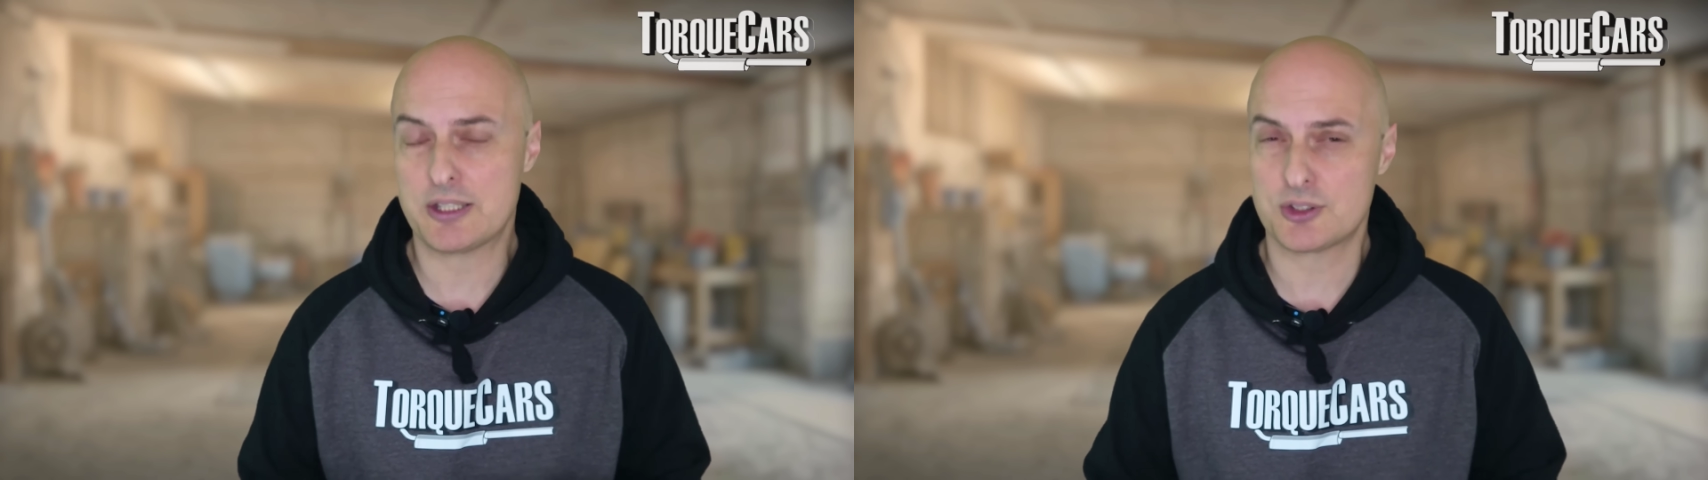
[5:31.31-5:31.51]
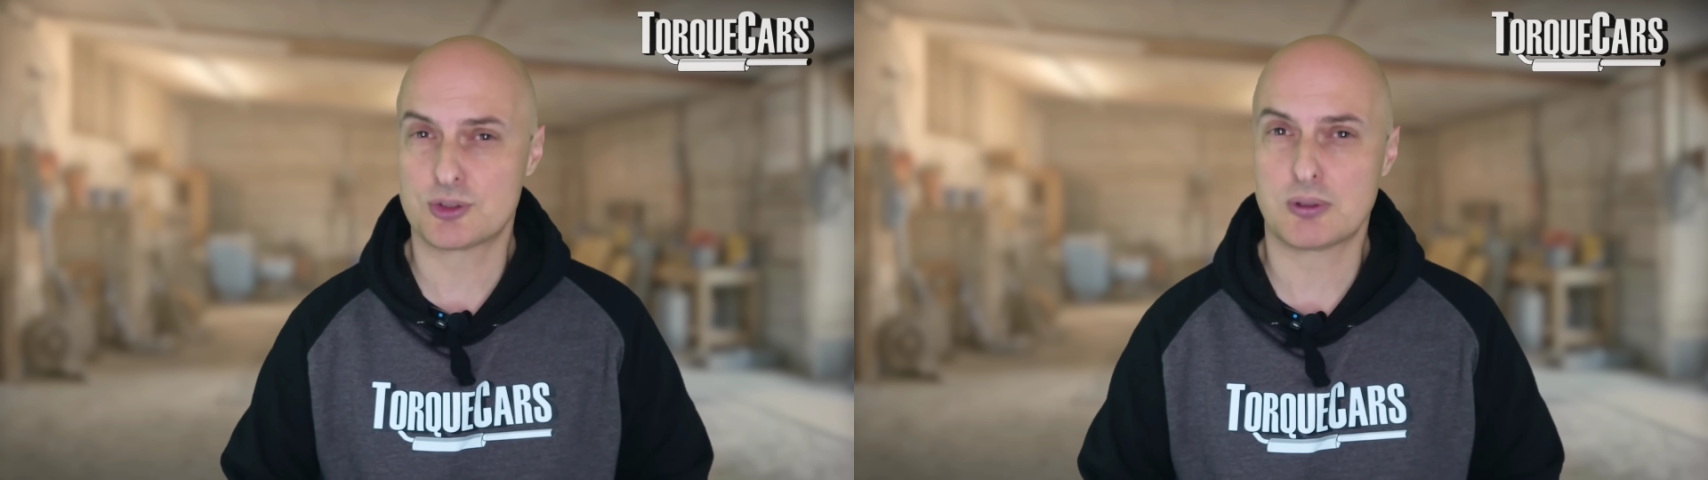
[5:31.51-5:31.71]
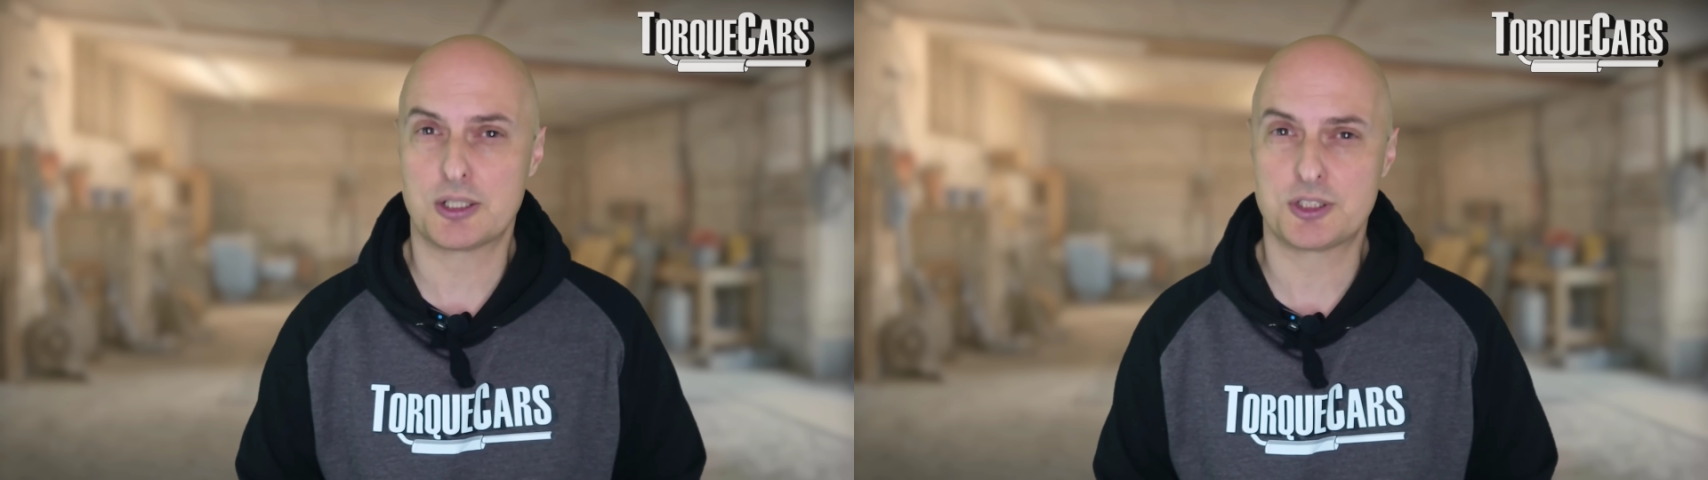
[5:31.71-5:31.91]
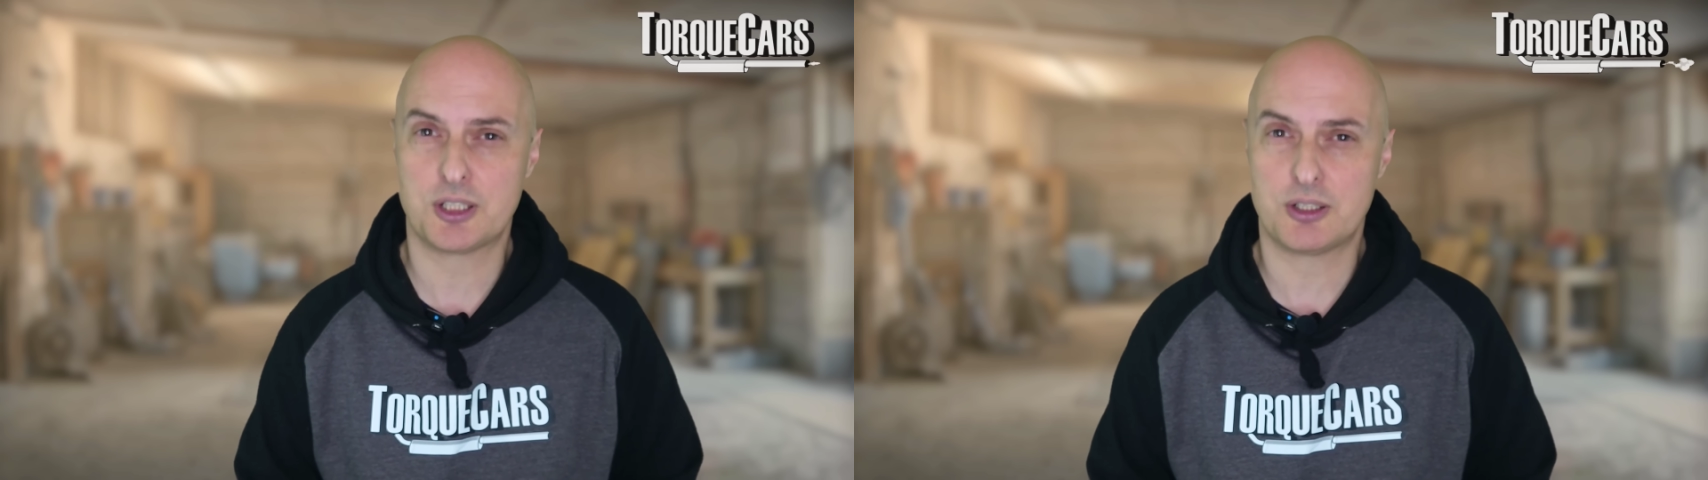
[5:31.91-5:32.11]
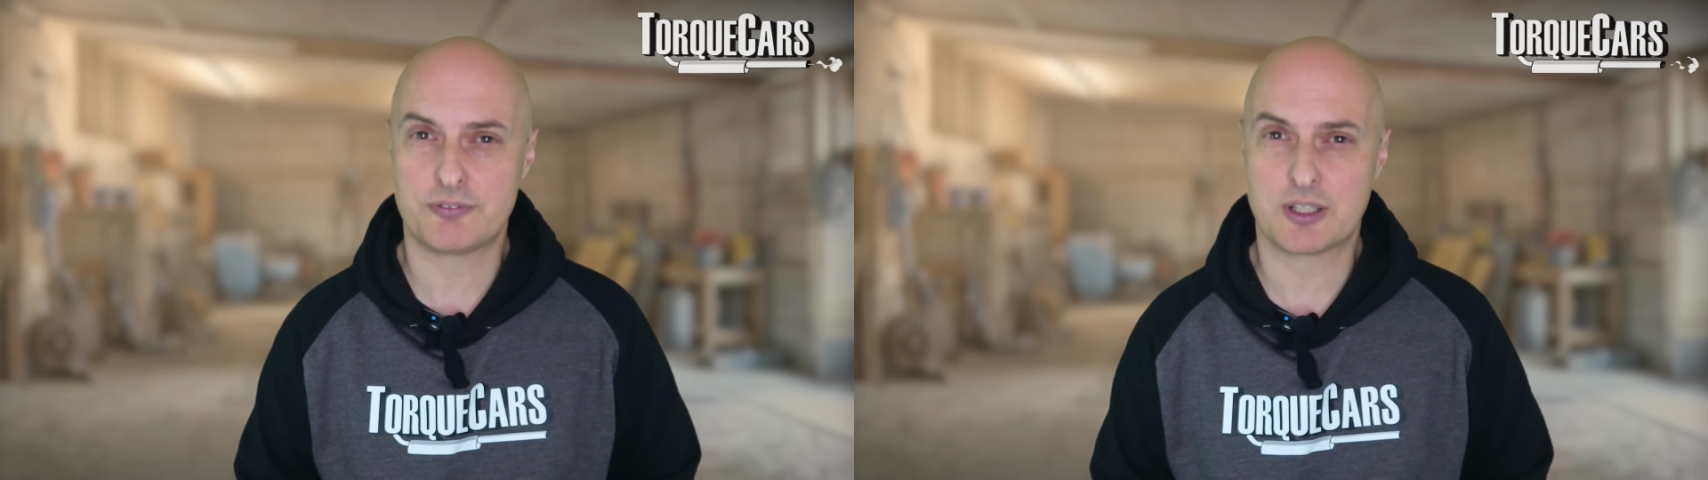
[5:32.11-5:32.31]
the structure
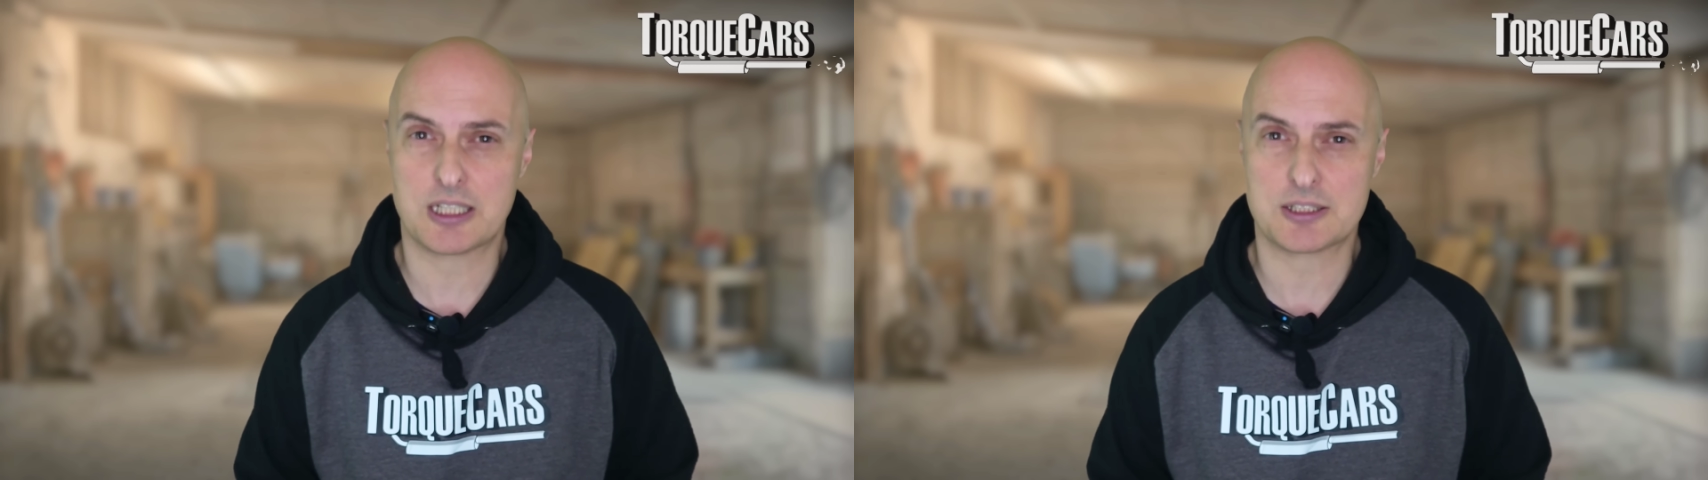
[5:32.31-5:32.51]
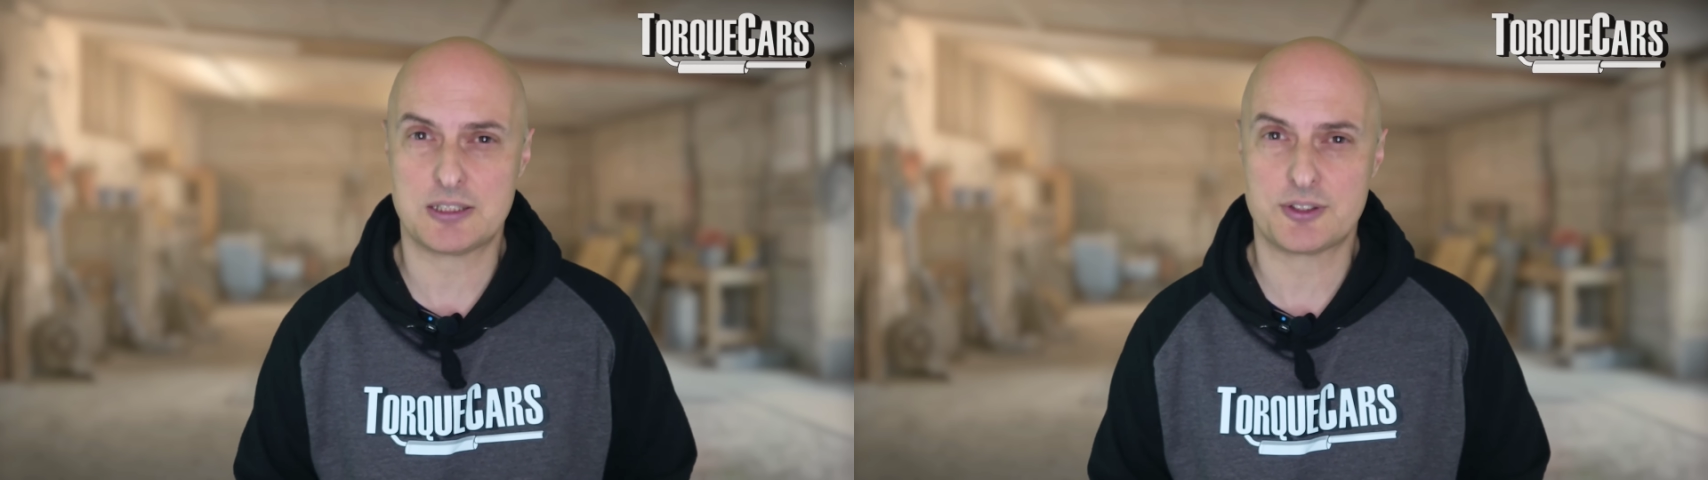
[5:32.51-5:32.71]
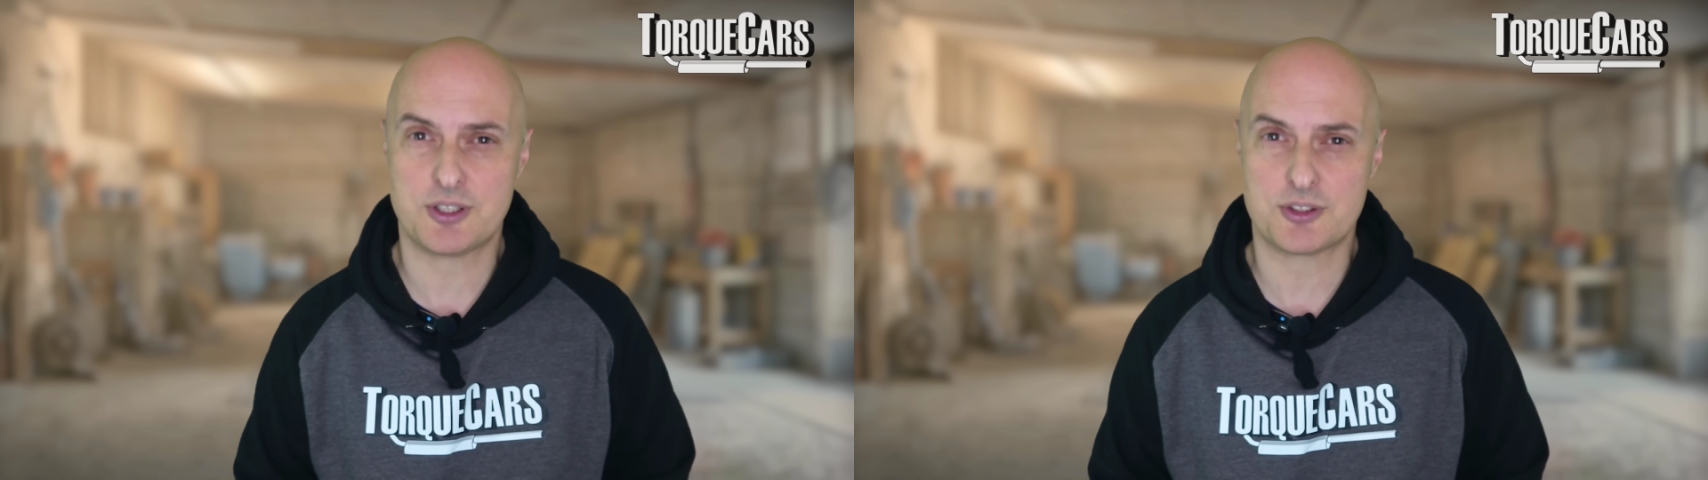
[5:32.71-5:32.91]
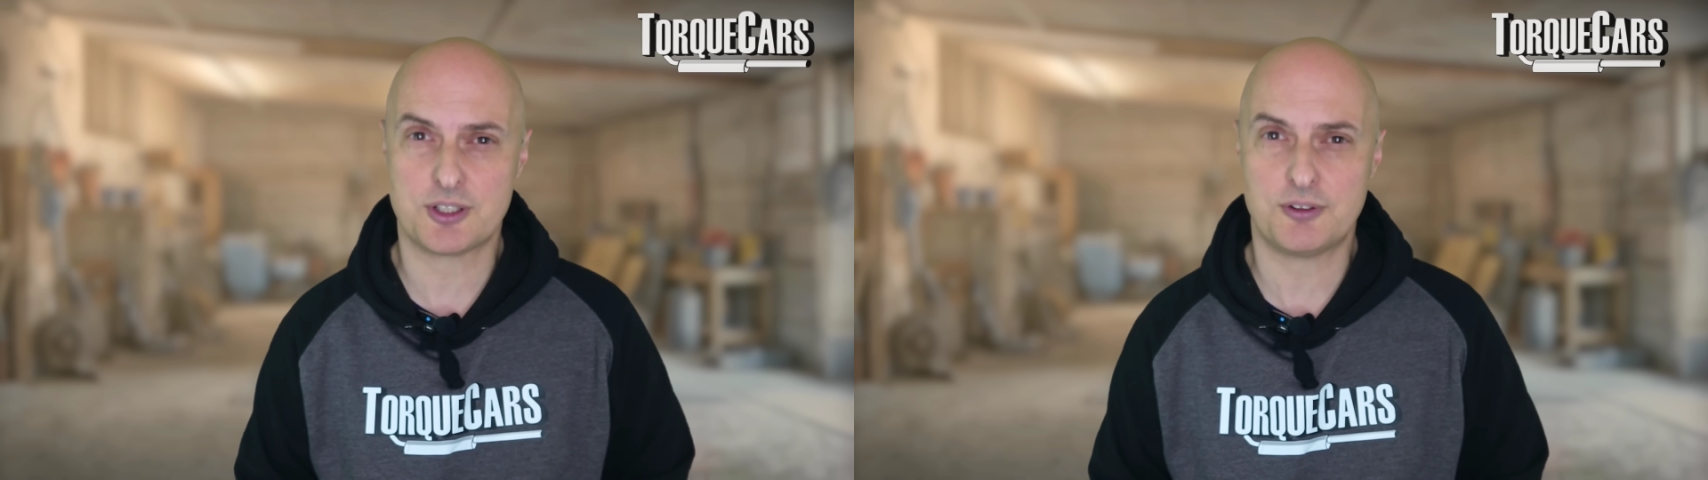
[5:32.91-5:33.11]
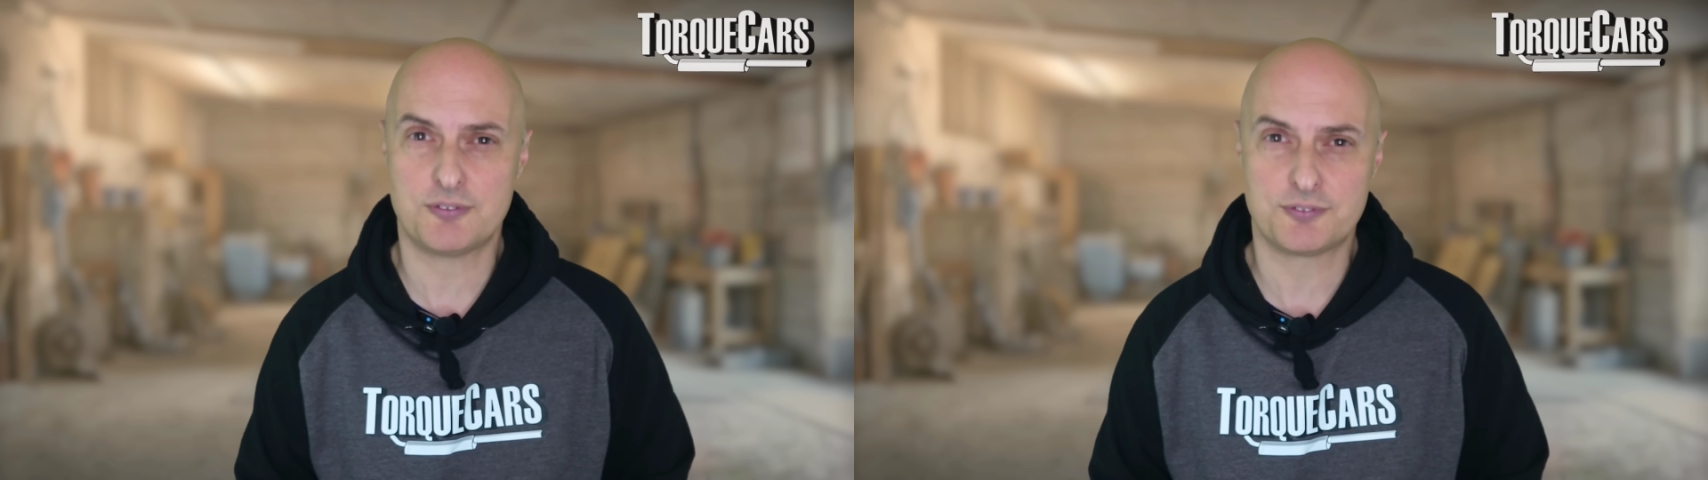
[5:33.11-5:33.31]
of the catalyst itself.